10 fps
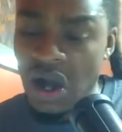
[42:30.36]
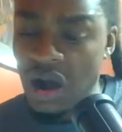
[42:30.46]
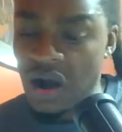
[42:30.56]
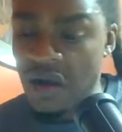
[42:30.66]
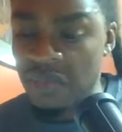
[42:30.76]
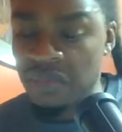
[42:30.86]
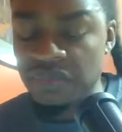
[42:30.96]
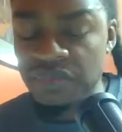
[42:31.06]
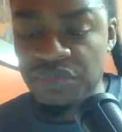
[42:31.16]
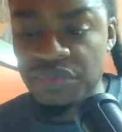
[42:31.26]

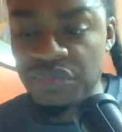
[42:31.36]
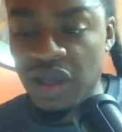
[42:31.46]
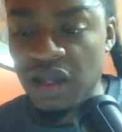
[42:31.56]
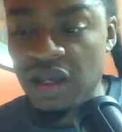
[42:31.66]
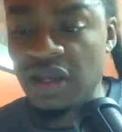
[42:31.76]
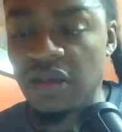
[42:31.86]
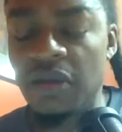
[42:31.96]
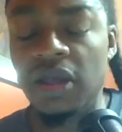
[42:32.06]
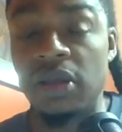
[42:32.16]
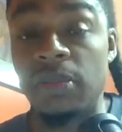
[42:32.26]
And
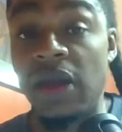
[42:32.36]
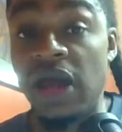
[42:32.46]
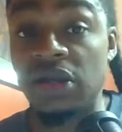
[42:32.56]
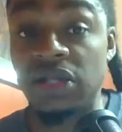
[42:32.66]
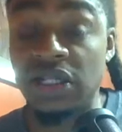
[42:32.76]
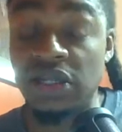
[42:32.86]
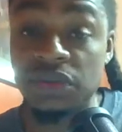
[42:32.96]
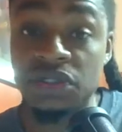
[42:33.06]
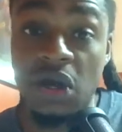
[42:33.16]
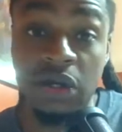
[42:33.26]
in a manner that they were
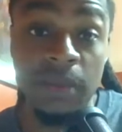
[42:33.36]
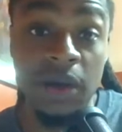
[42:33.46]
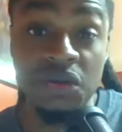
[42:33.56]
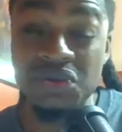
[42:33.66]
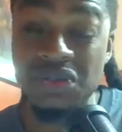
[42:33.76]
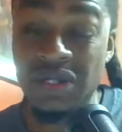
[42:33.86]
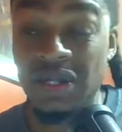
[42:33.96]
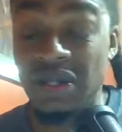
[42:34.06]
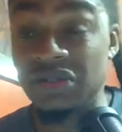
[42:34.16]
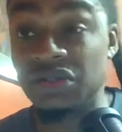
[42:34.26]
talking about using it
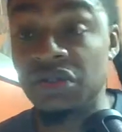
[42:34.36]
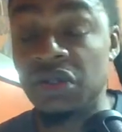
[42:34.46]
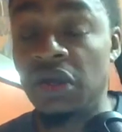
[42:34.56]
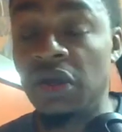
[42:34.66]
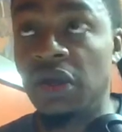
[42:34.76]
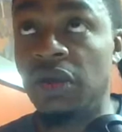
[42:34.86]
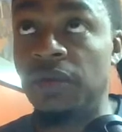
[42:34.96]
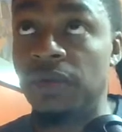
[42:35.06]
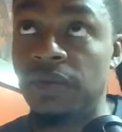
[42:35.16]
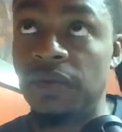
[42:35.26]
is
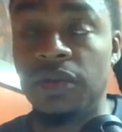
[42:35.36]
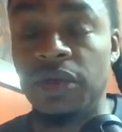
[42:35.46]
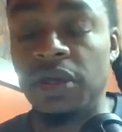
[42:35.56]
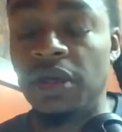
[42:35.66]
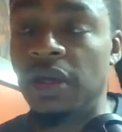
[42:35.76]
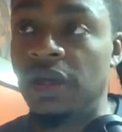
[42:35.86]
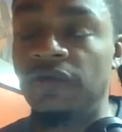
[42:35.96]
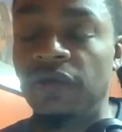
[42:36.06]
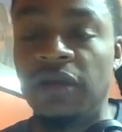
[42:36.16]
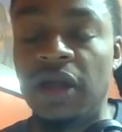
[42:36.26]

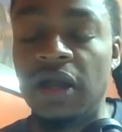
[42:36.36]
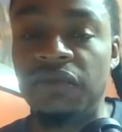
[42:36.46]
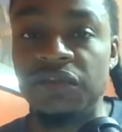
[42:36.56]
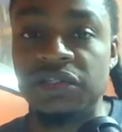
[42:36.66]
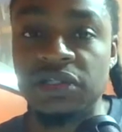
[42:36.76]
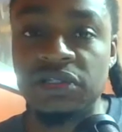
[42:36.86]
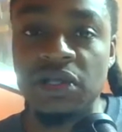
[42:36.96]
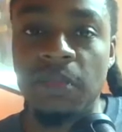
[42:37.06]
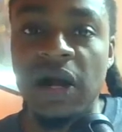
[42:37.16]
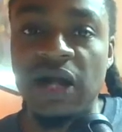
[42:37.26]
it kind of fits into the
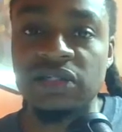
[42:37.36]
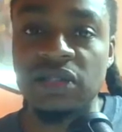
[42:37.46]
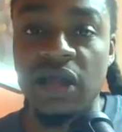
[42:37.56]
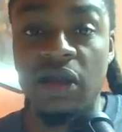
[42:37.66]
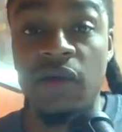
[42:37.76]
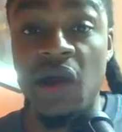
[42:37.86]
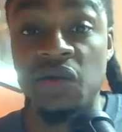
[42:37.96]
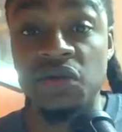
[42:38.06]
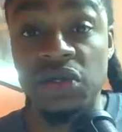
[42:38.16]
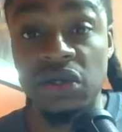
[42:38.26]
box of like
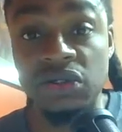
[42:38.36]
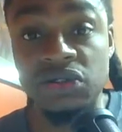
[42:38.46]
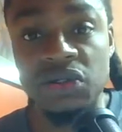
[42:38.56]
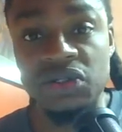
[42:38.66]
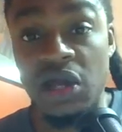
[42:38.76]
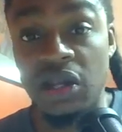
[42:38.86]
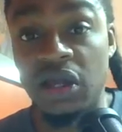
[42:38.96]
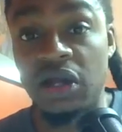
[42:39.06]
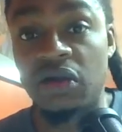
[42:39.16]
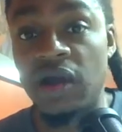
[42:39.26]
grounding. So it's kind of like
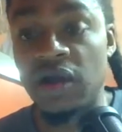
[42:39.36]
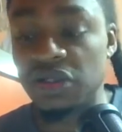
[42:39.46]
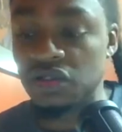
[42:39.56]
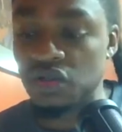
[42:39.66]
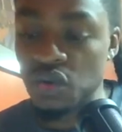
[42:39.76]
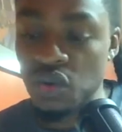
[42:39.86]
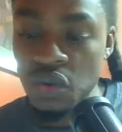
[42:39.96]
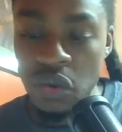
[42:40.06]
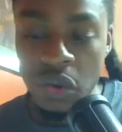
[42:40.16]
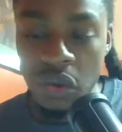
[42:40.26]
a grounding tool